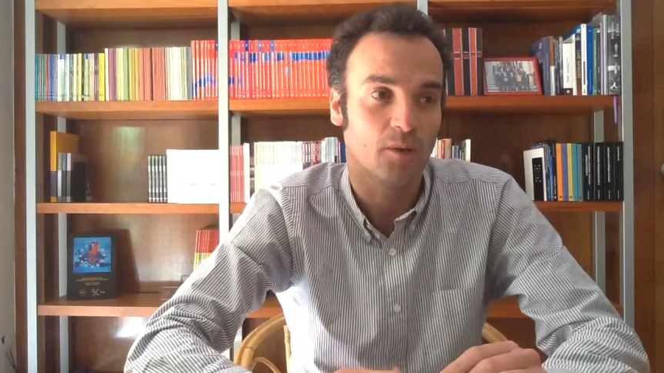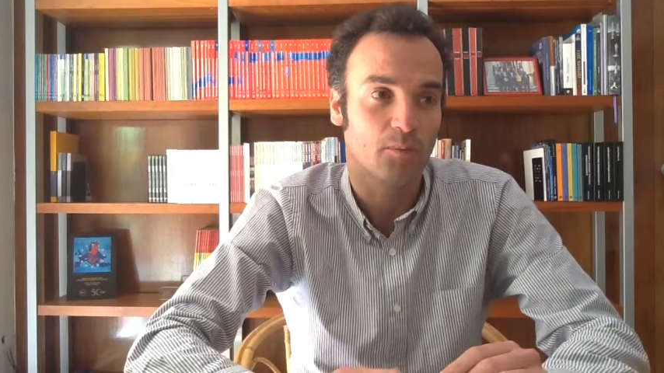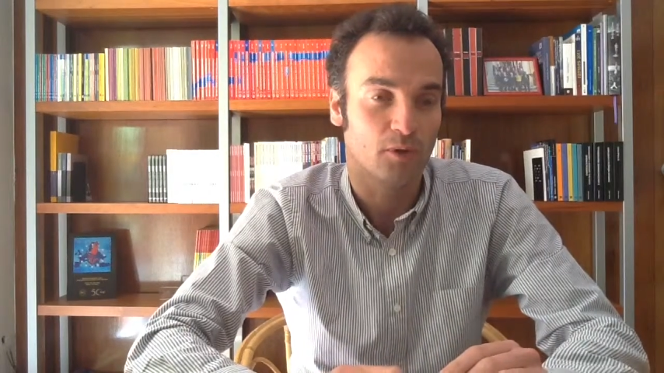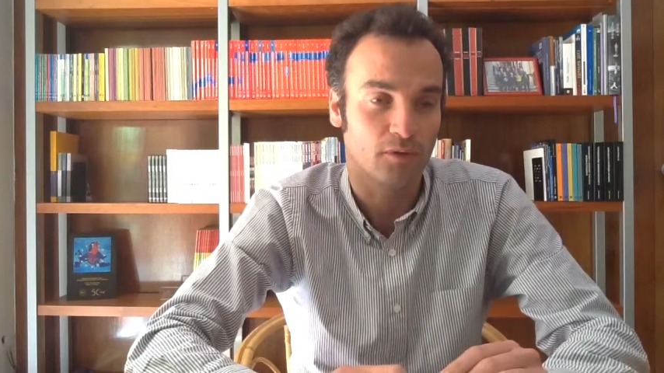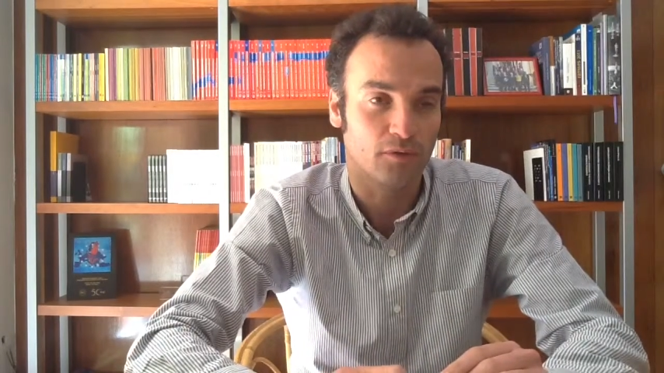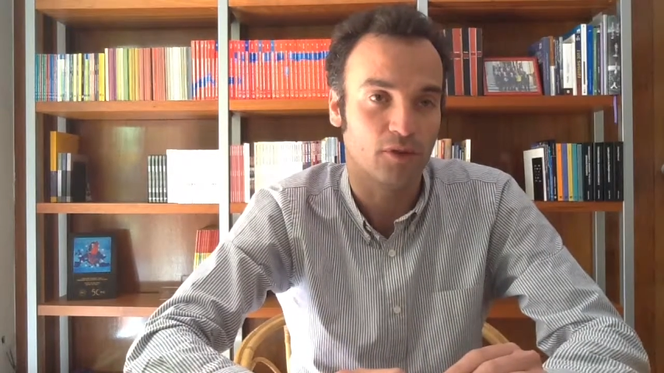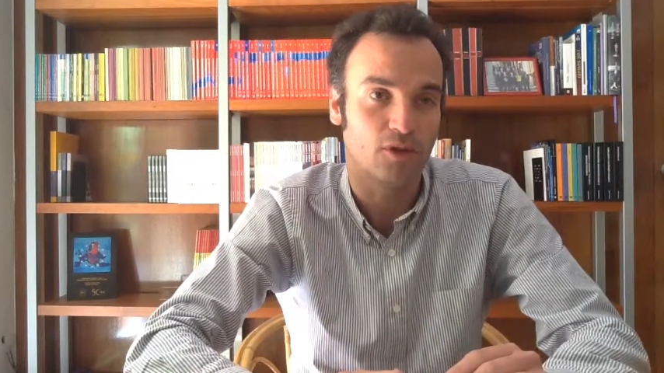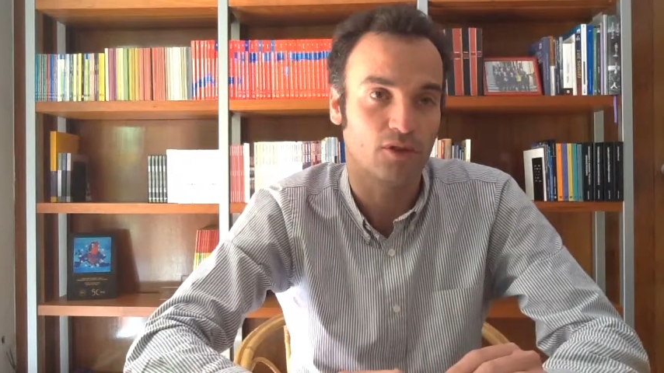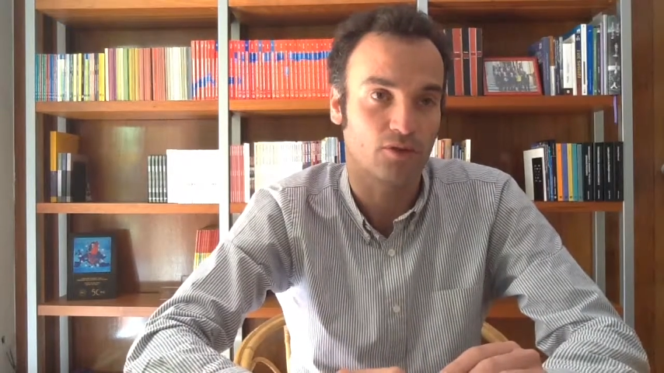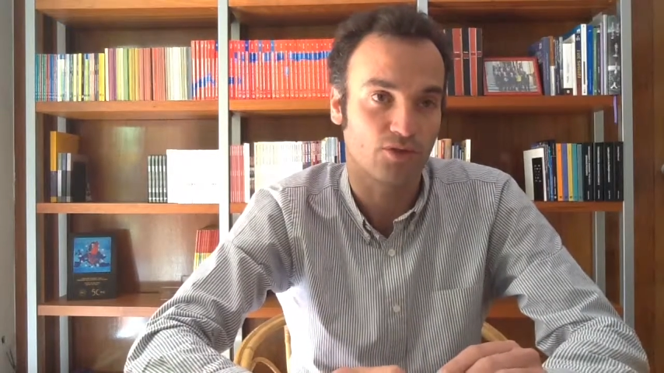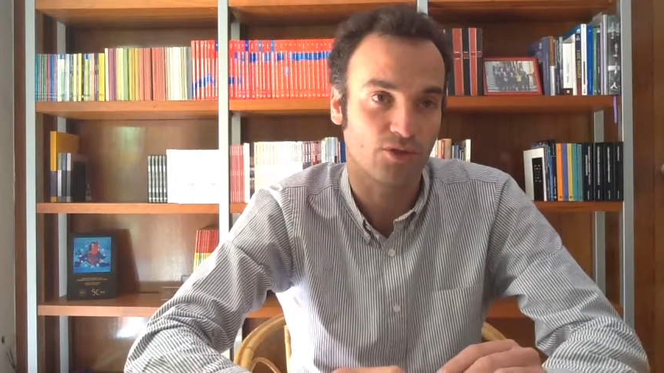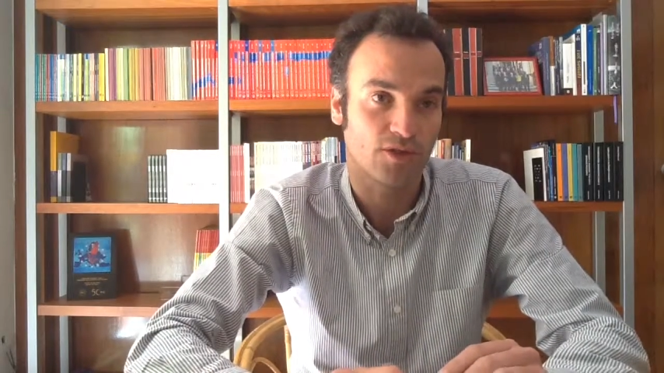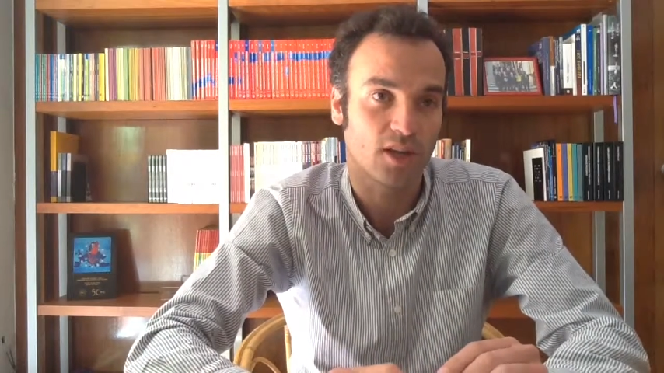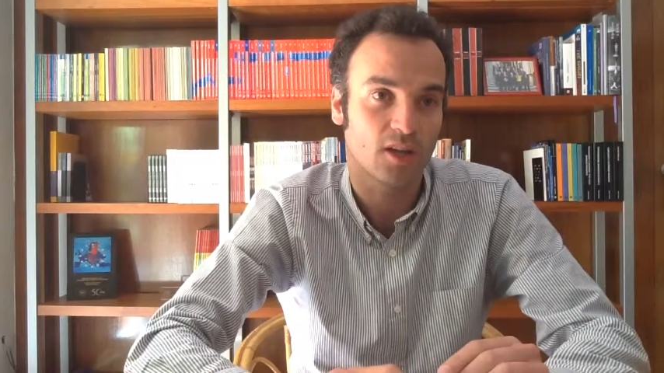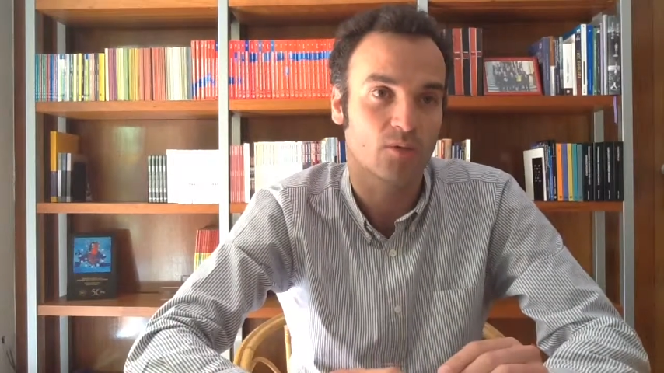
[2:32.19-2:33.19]
prefer to
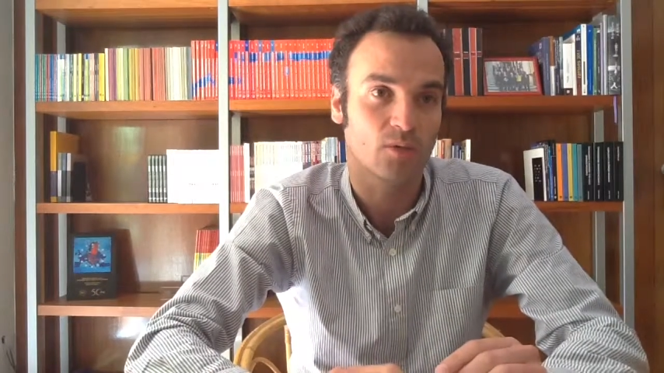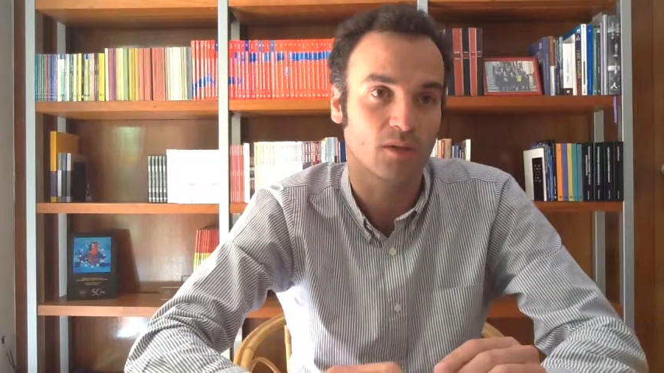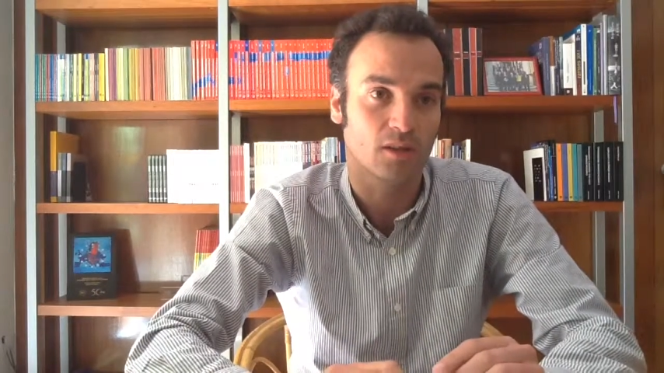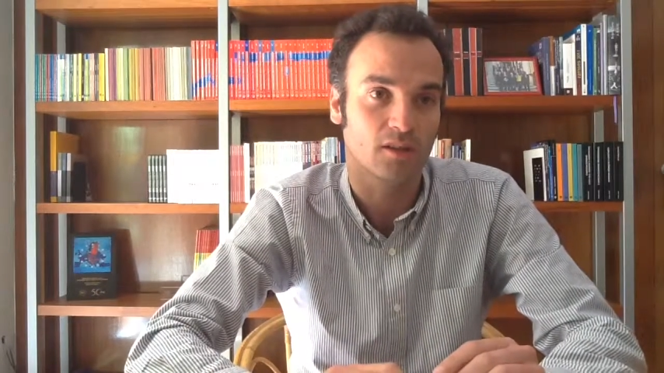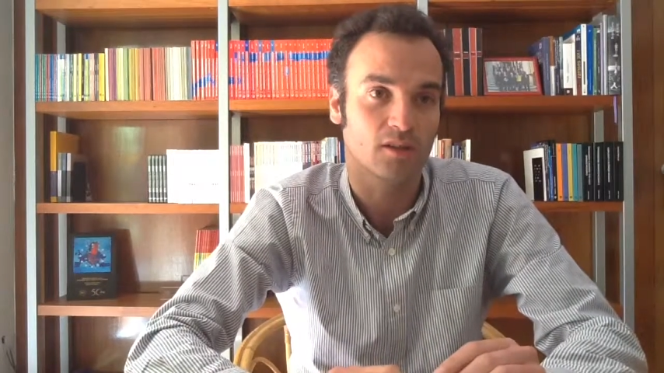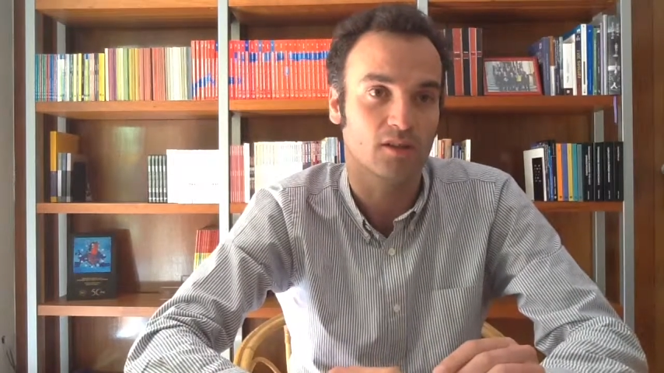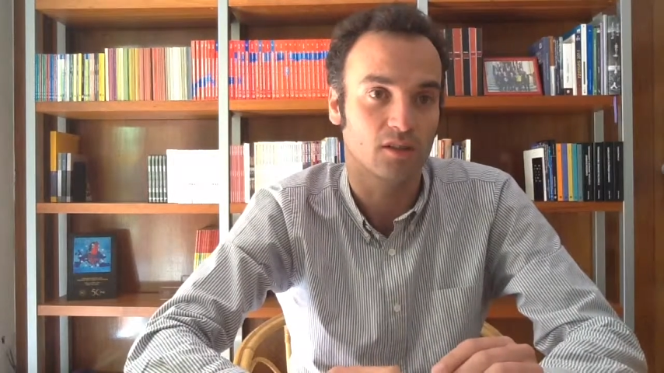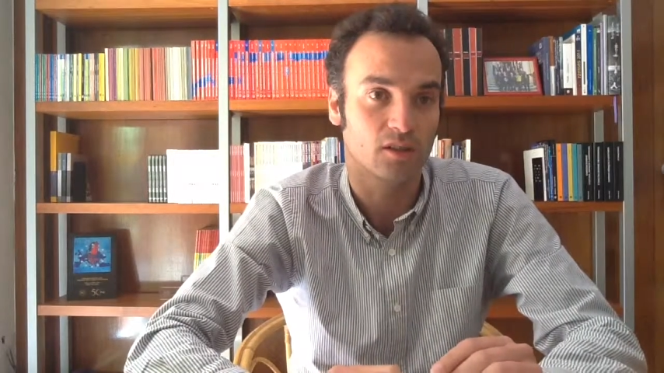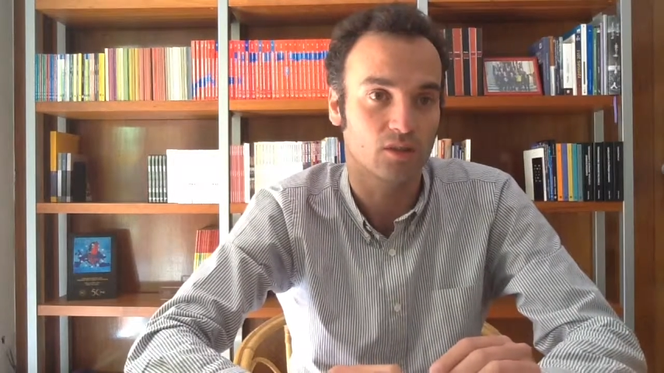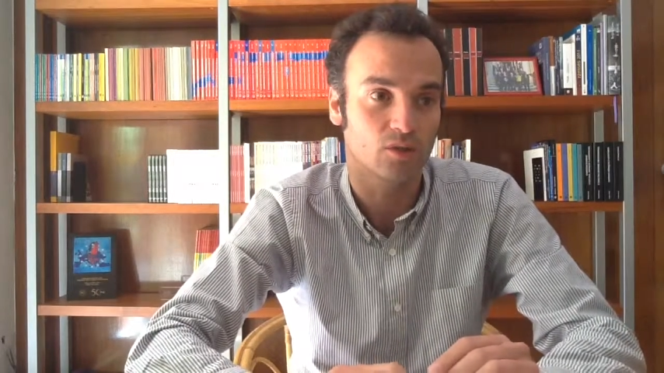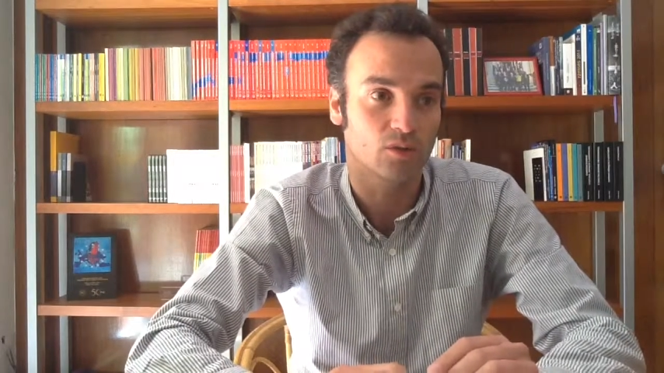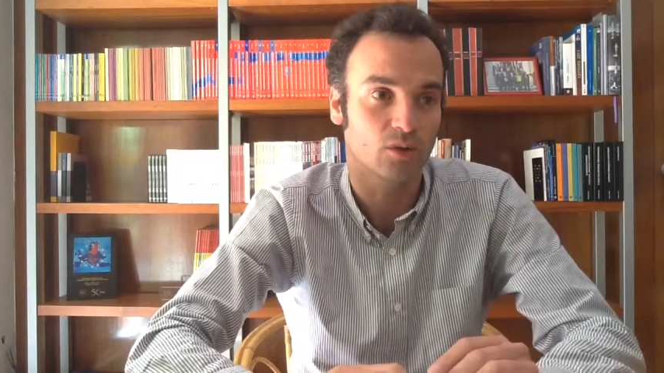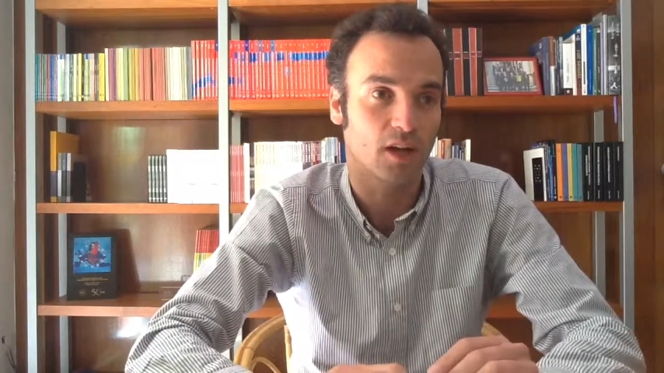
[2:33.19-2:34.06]
stay within the EU,